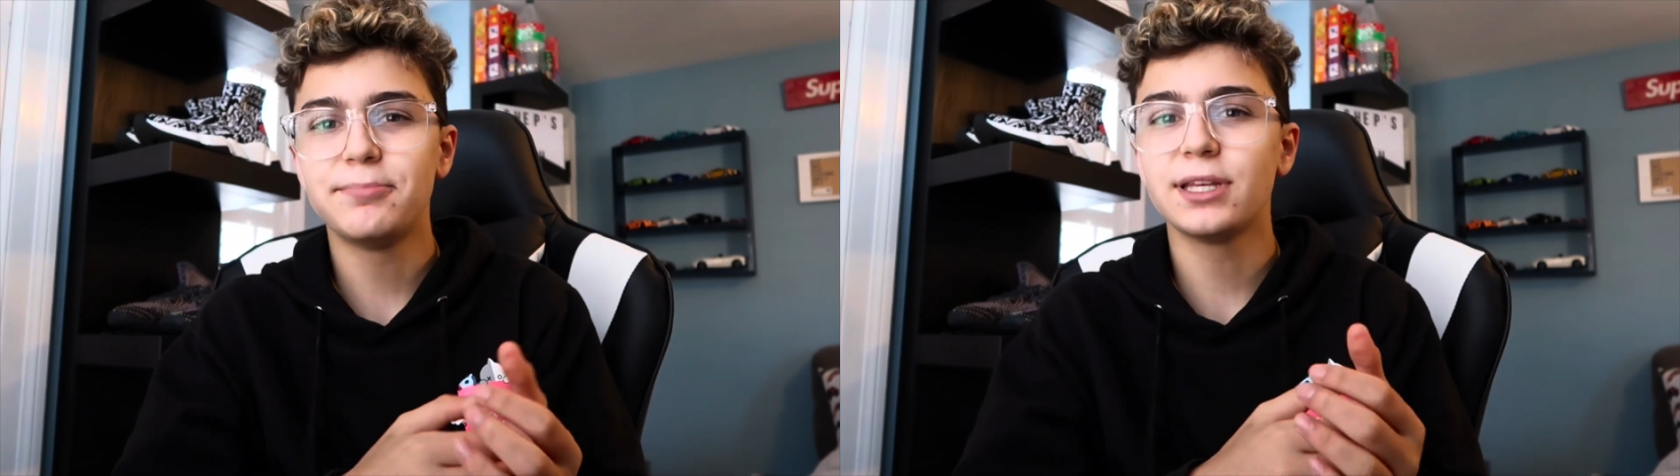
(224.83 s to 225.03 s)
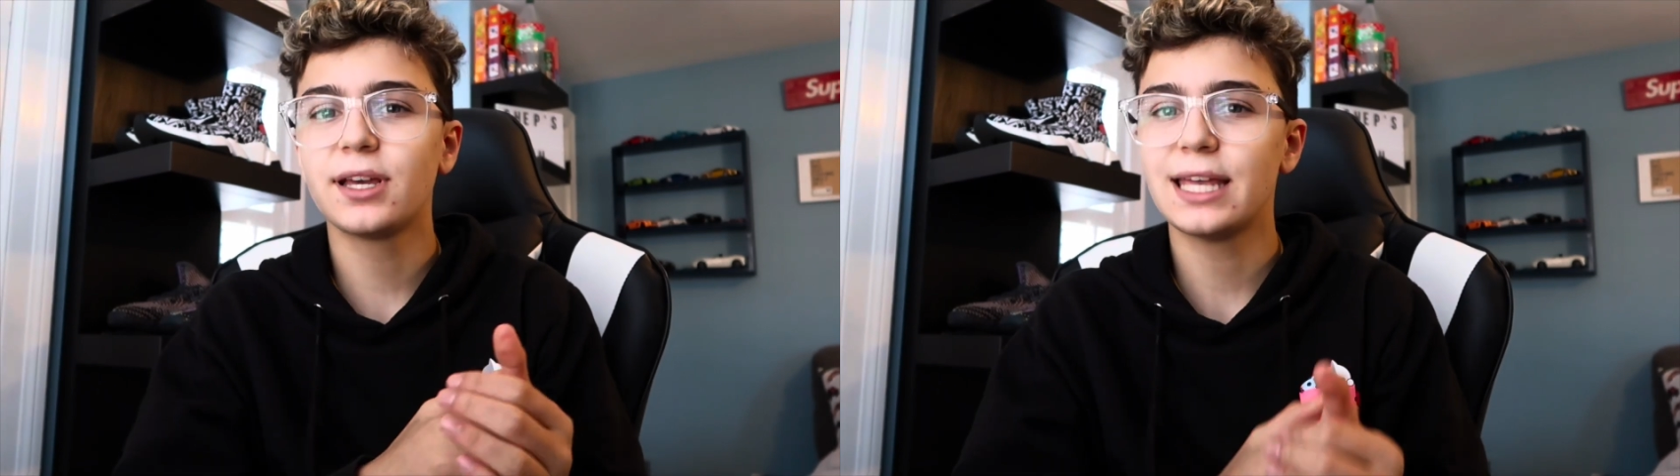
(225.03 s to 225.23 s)

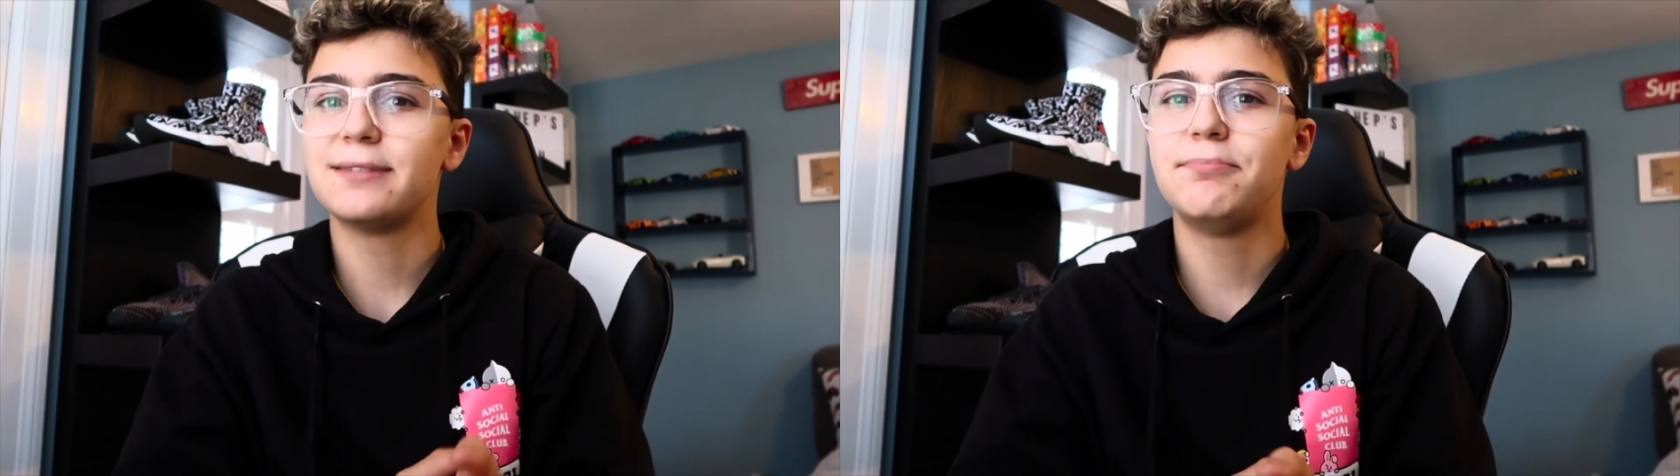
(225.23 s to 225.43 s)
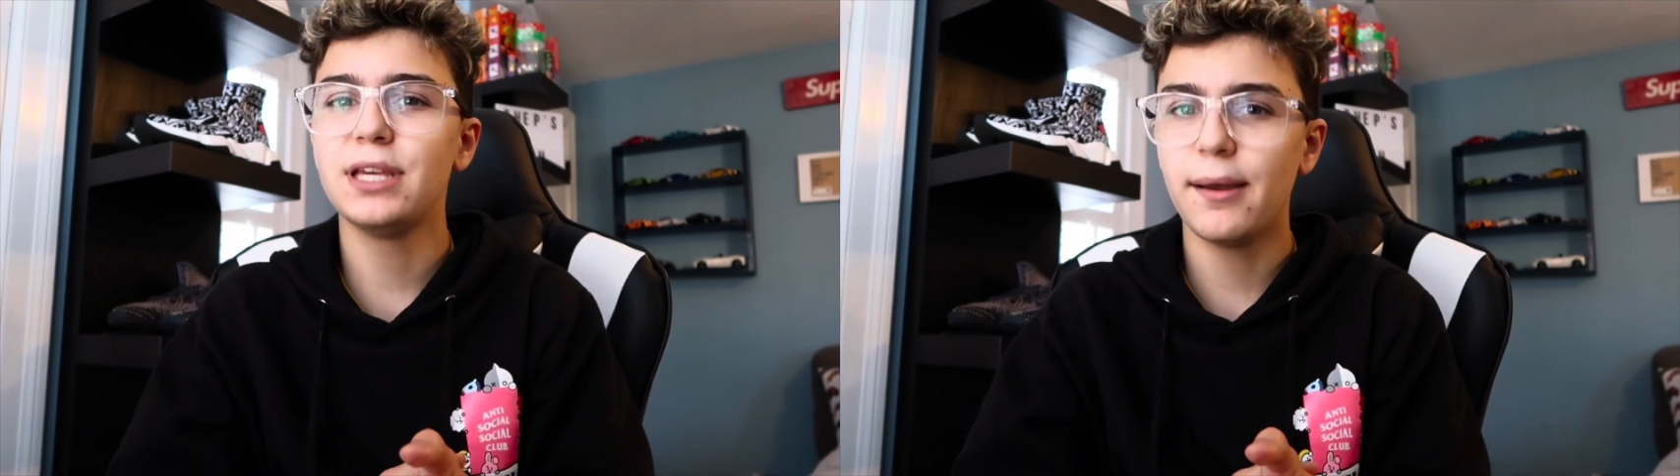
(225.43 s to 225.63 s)
because
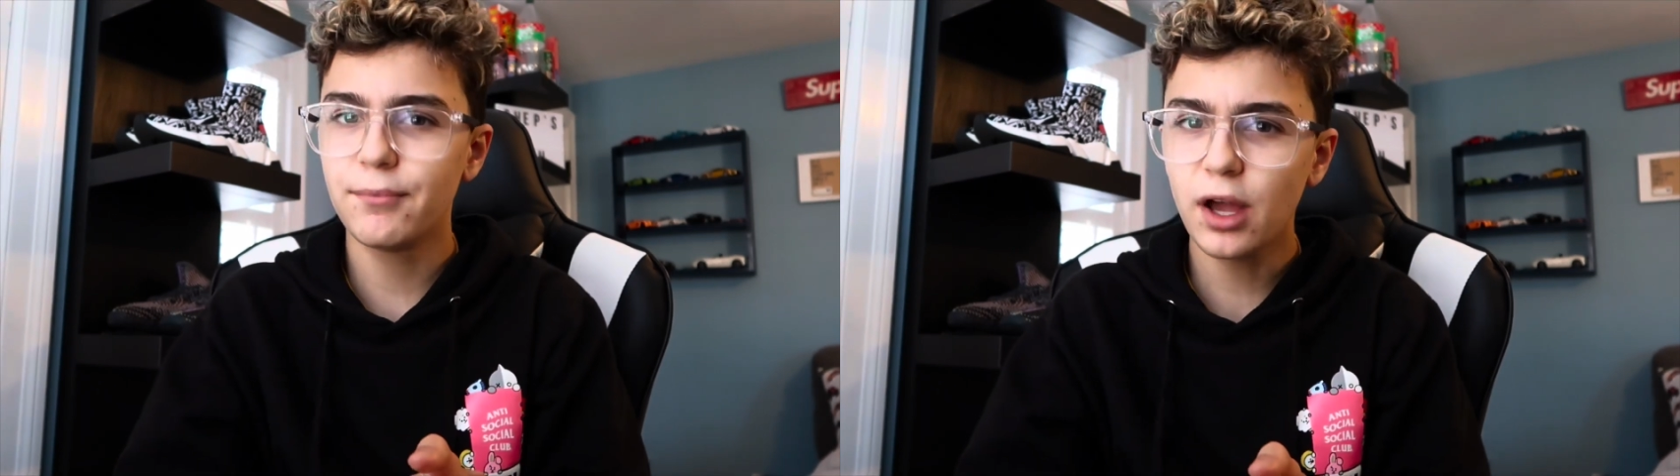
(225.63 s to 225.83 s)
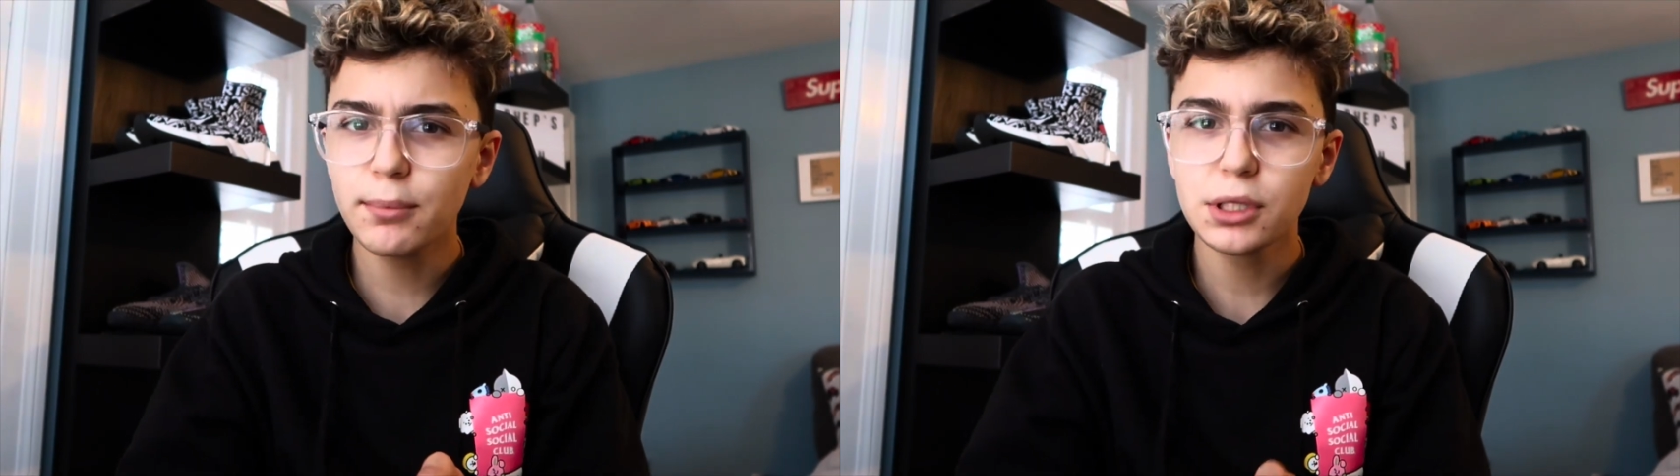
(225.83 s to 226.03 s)

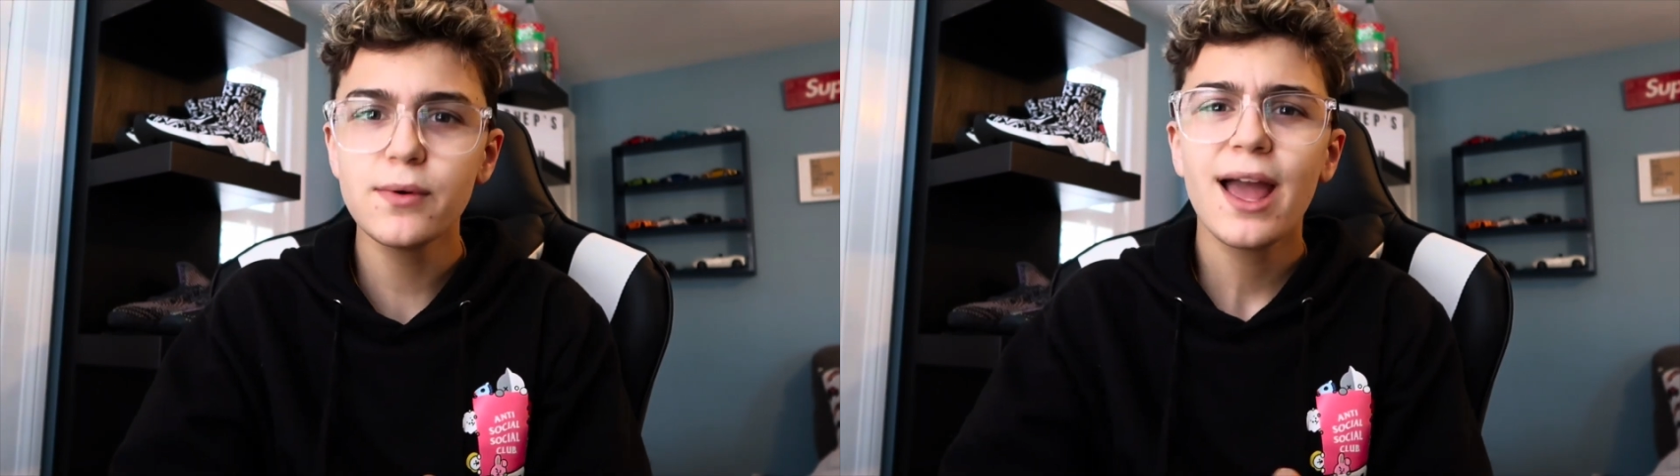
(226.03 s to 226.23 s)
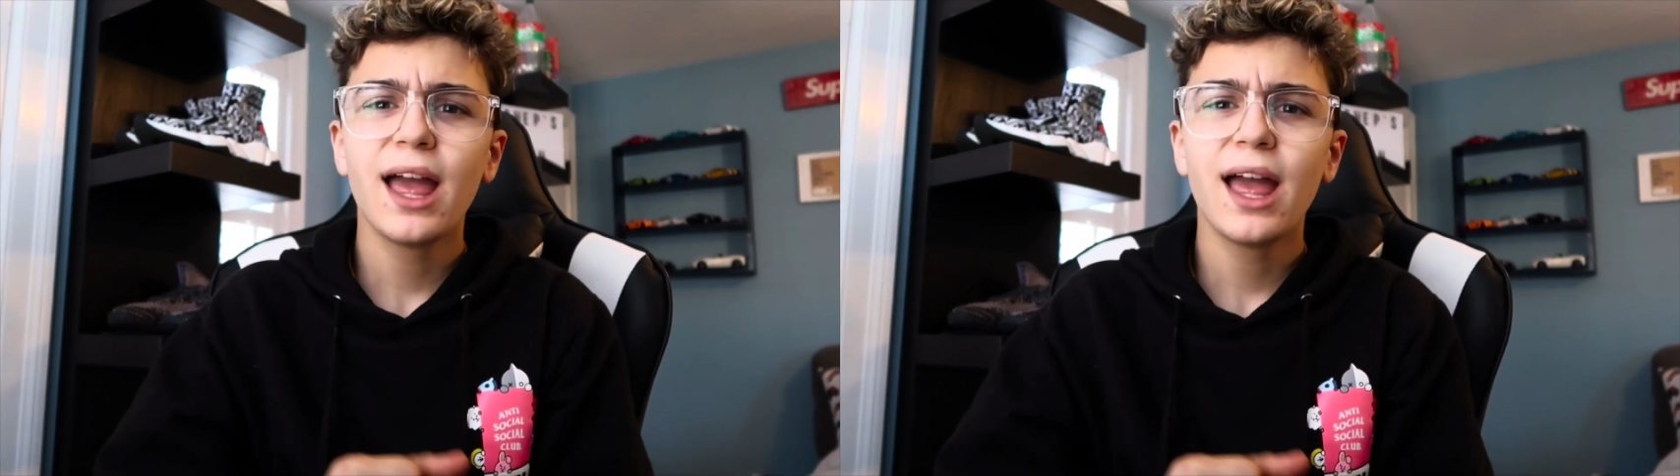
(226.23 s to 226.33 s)
BMW